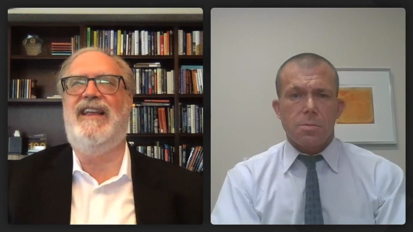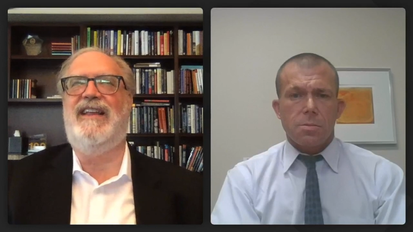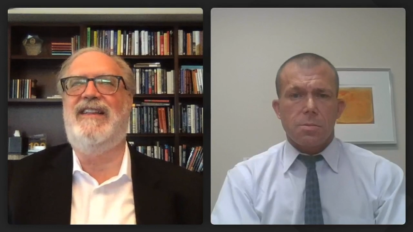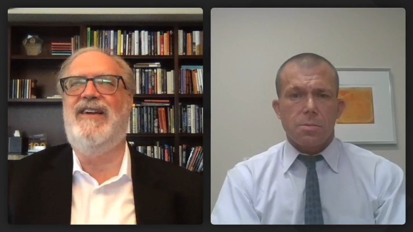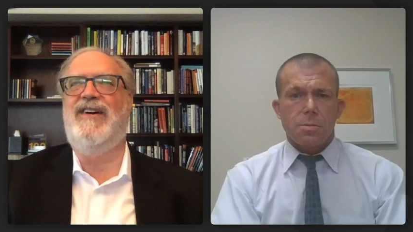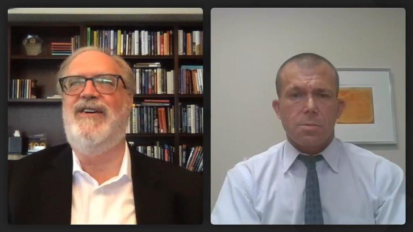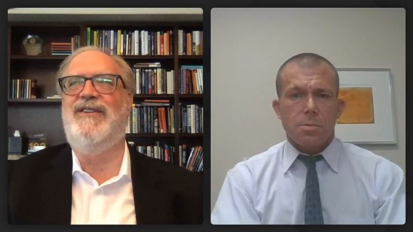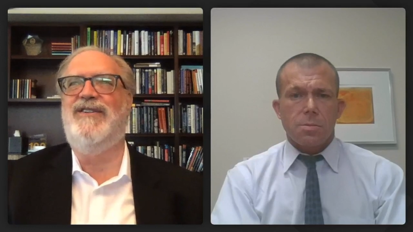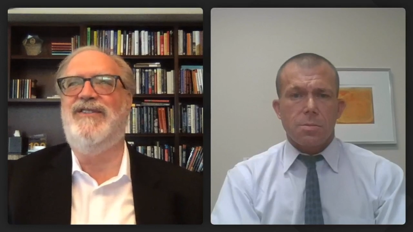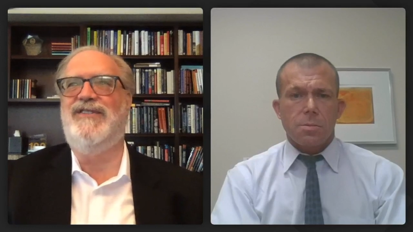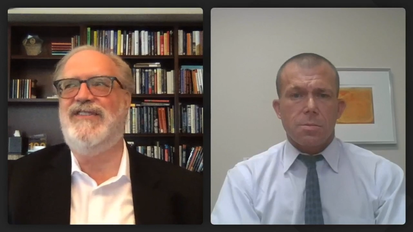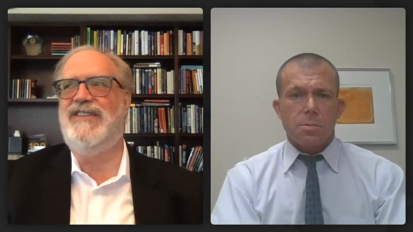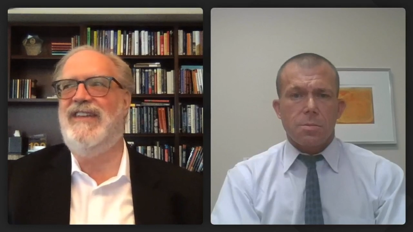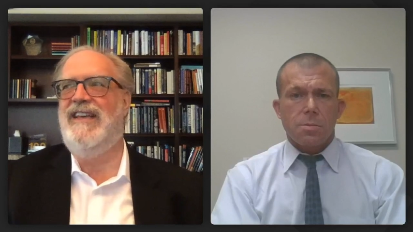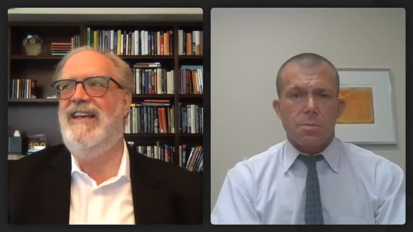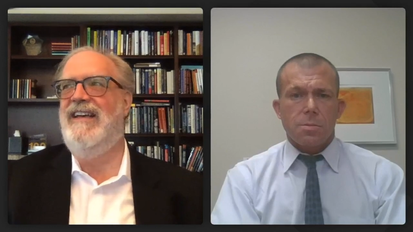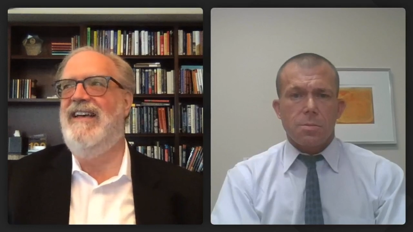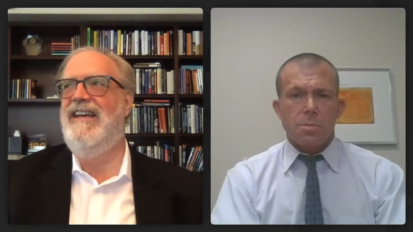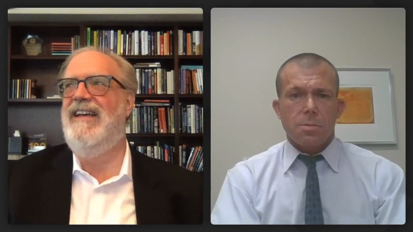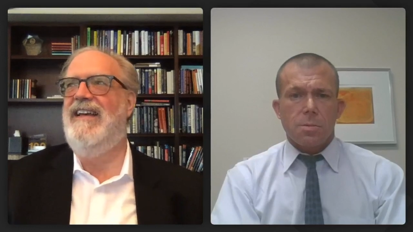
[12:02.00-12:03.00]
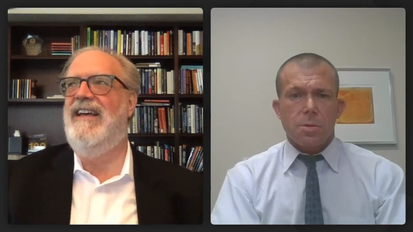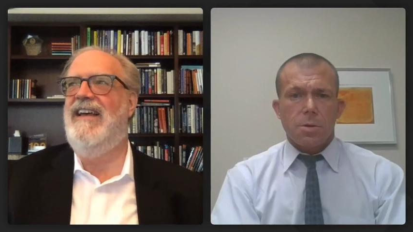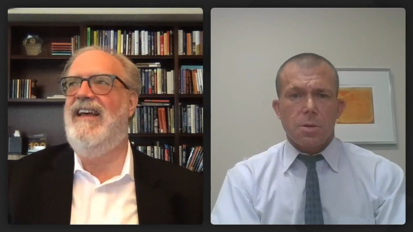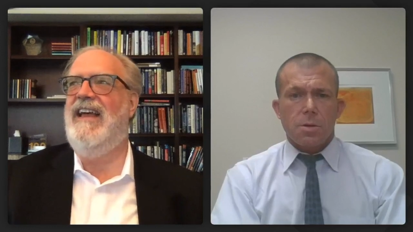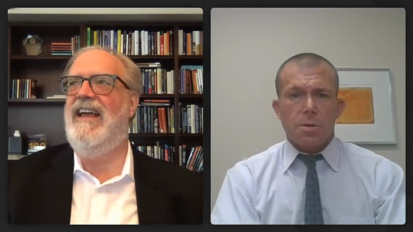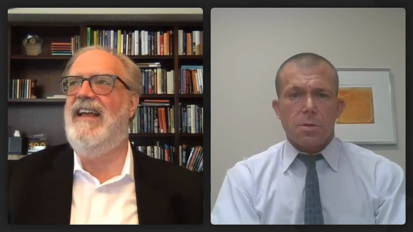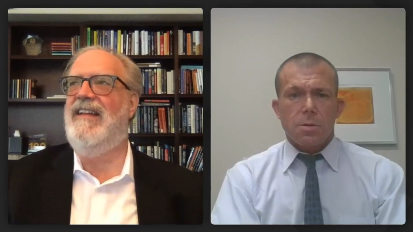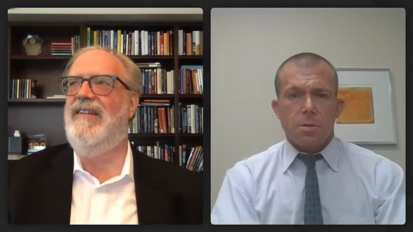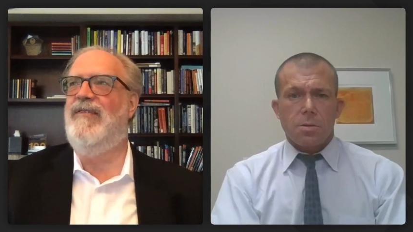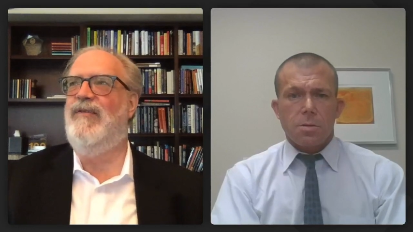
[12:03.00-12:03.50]
Speaker 1: those,
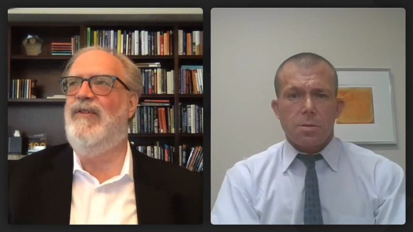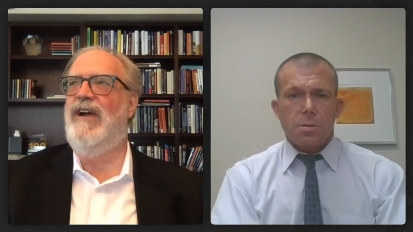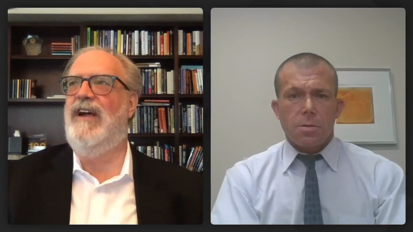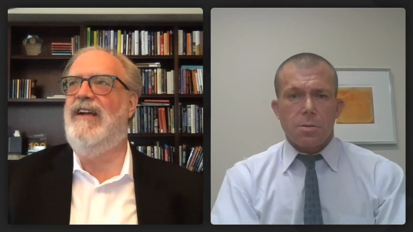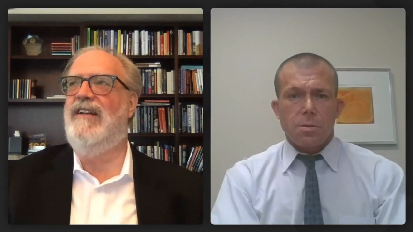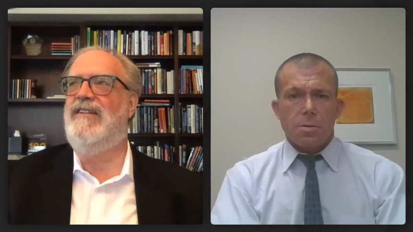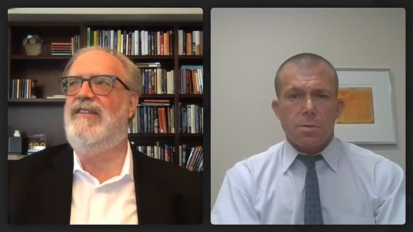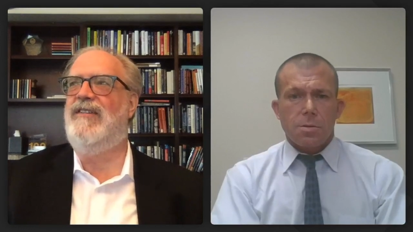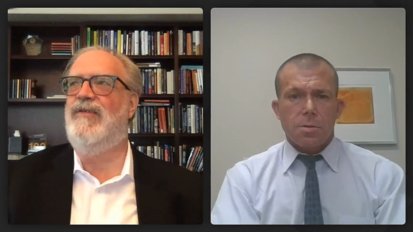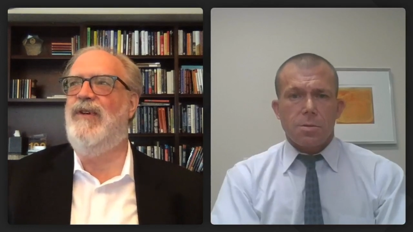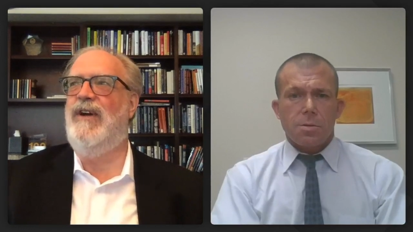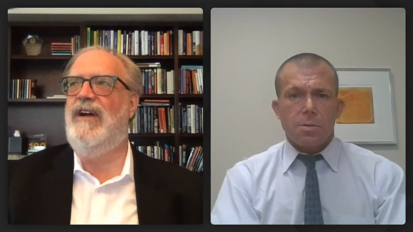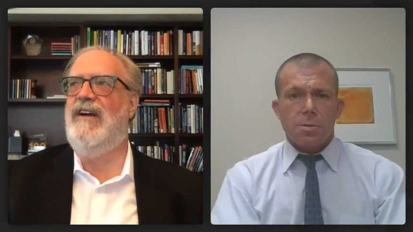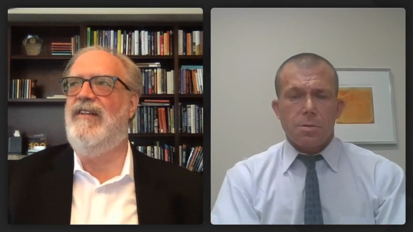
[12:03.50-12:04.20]
and where to where